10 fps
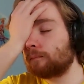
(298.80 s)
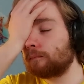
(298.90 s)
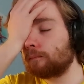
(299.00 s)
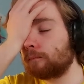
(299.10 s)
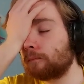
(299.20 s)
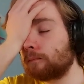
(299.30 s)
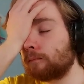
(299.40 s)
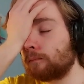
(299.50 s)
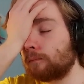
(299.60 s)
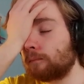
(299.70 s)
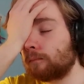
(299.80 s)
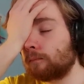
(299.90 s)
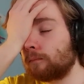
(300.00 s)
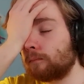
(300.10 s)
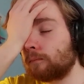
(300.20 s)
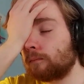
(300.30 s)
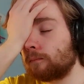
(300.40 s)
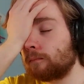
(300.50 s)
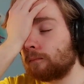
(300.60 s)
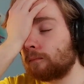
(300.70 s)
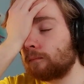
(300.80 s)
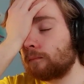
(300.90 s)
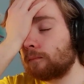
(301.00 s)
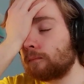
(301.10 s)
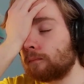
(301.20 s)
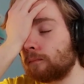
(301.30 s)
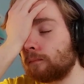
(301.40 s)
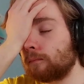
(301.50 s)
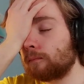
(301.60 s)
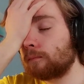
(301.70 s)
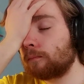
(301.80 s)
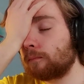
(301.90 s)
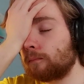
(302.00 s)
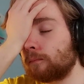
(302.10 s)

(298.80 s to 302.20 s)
(no one is talking)